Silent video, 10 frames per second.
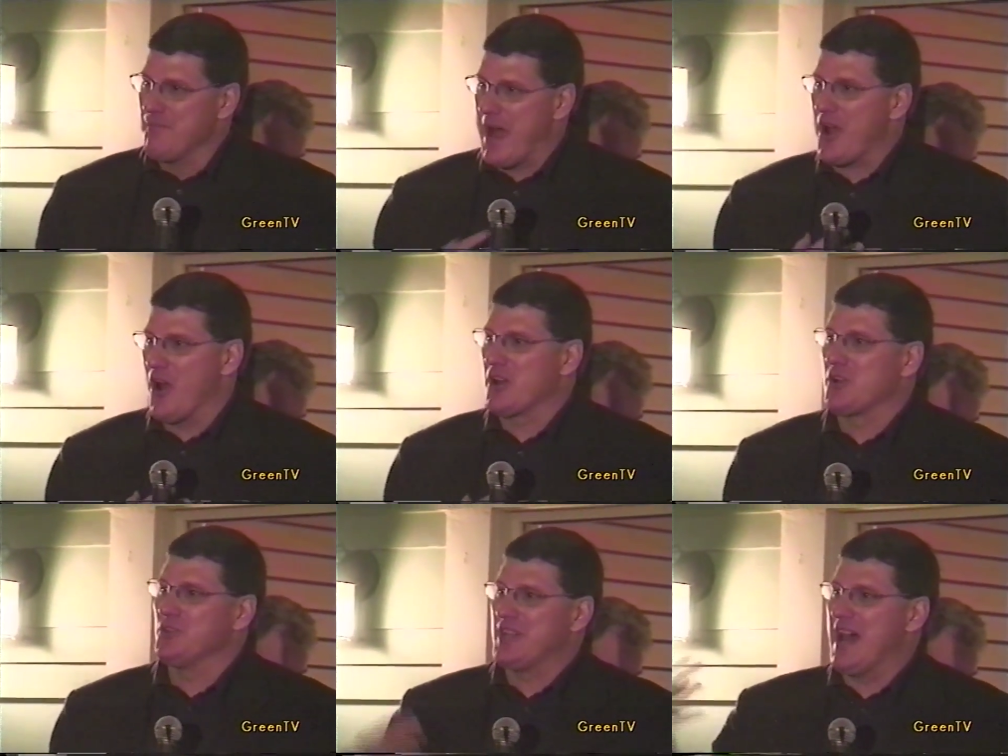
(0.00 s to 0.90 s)
My heart
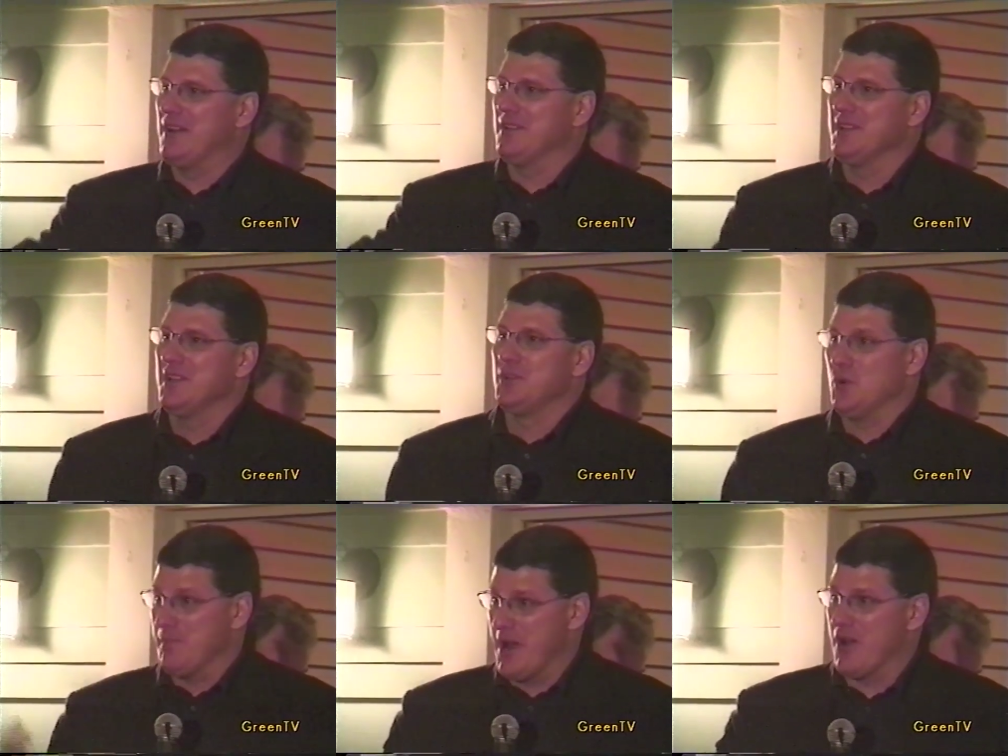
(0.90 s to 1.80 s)
goes out
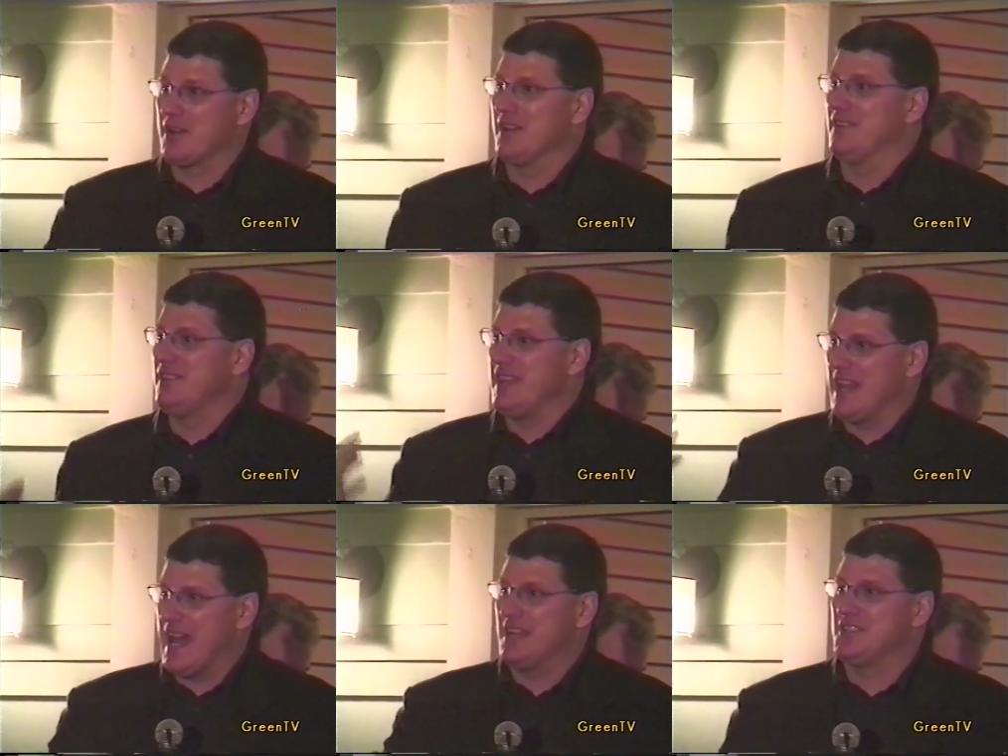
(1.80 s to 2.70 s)
to America, to the
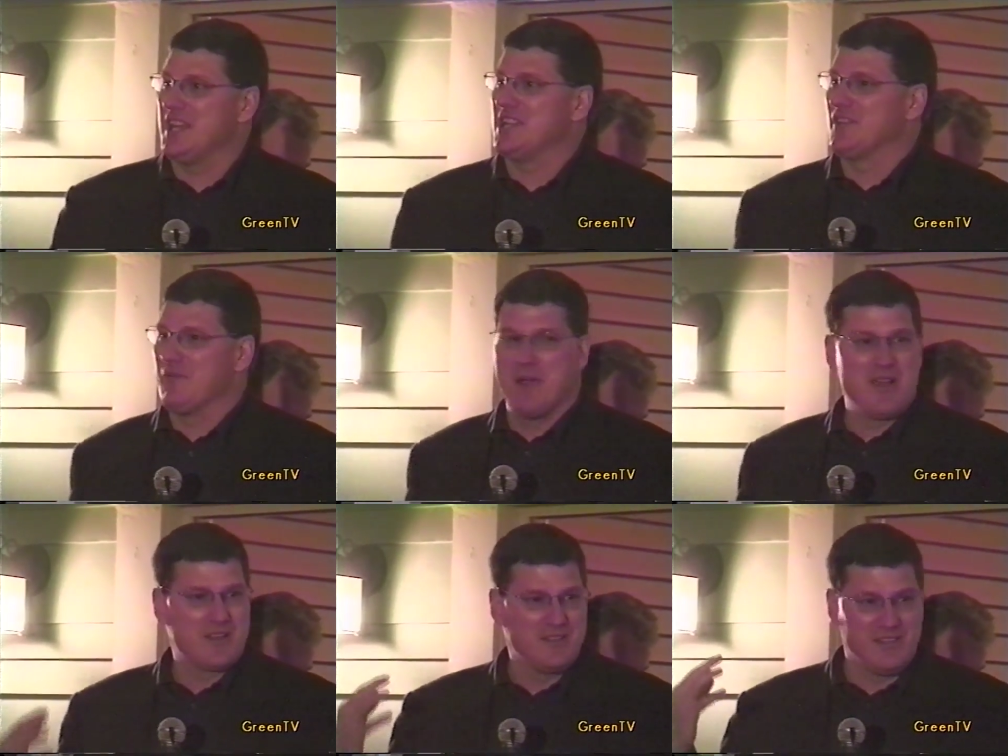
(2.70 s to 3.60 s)
United States of
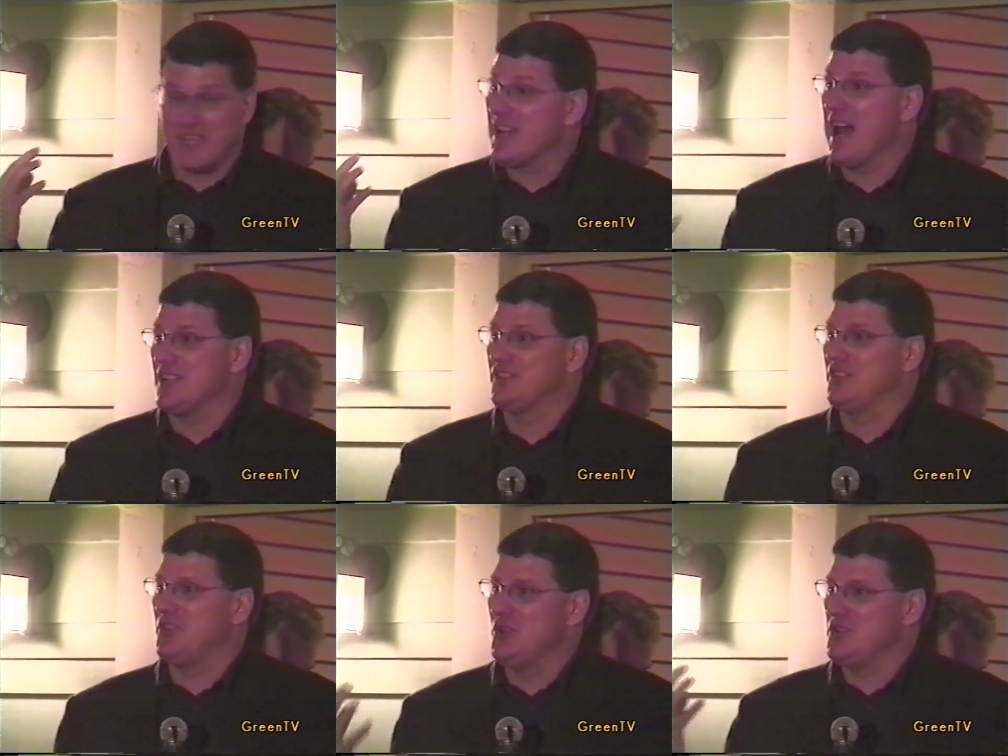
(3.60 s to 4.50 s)
America, to the
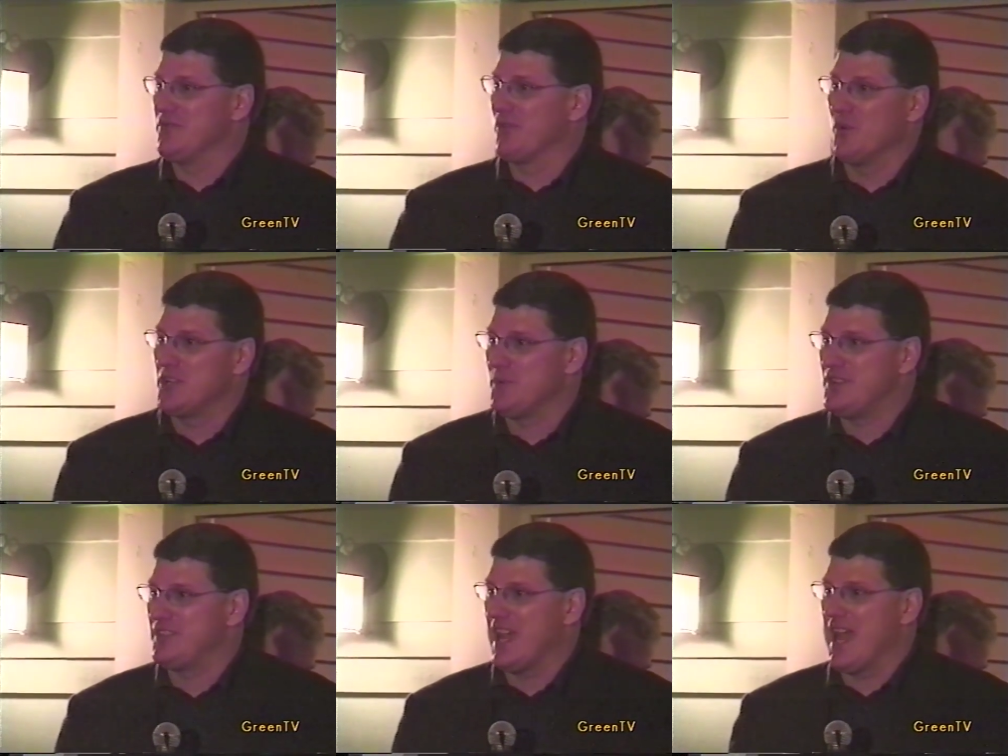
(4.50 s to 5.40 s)
Constitution for which we
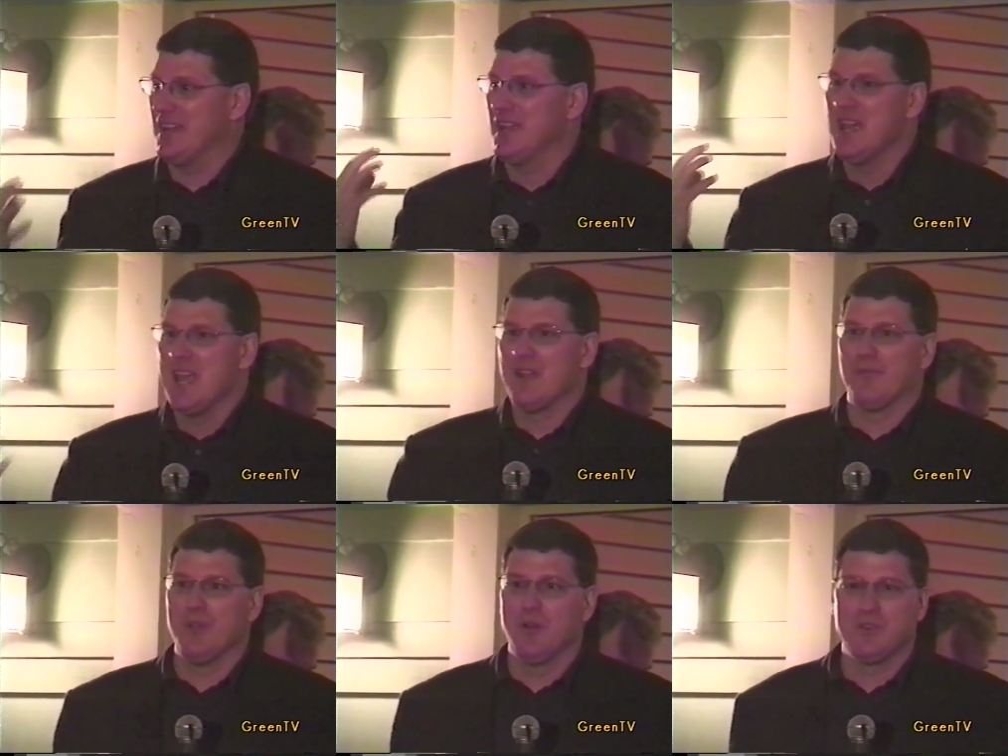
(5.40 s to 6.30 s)
stand, and
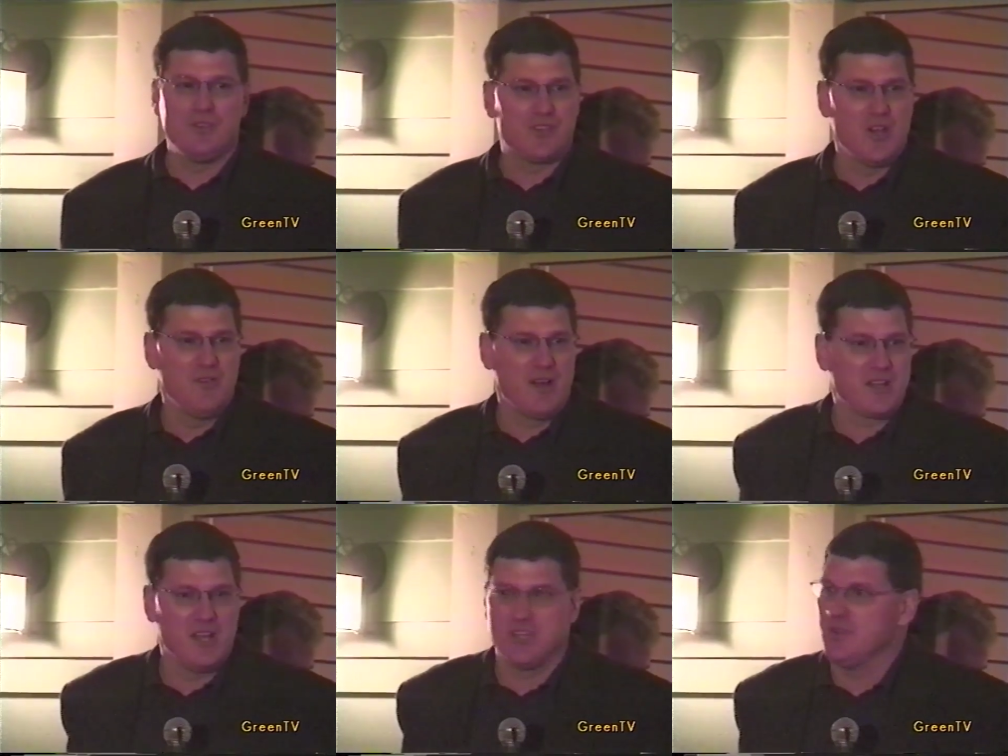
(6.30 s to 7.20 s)
for those who serve our
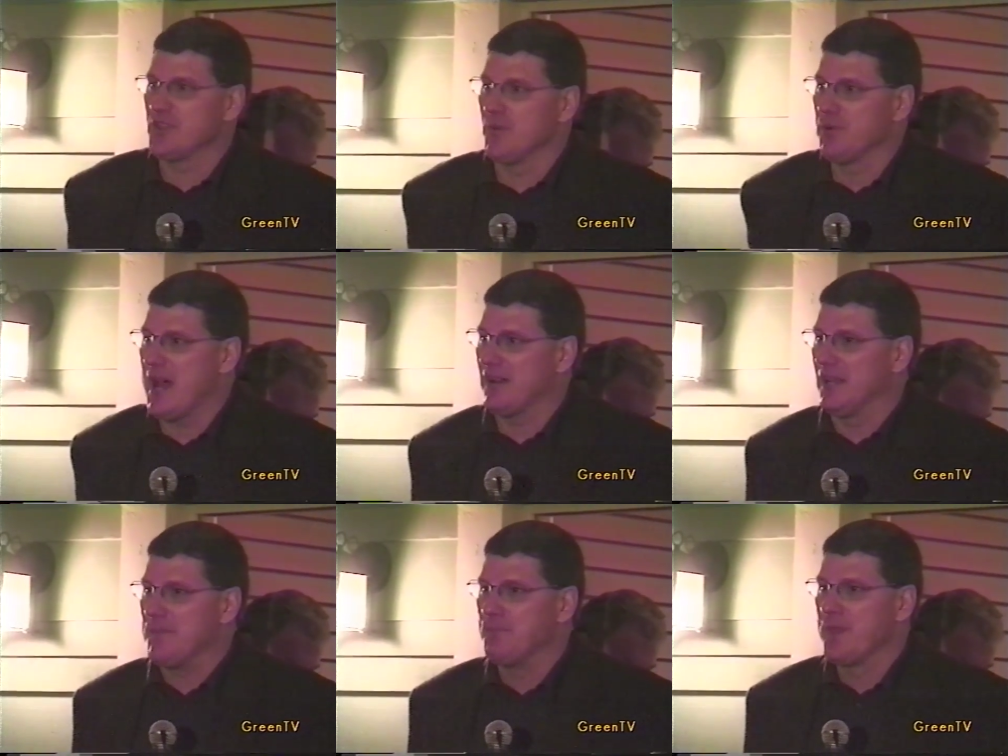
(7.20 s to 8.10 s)
country so proudly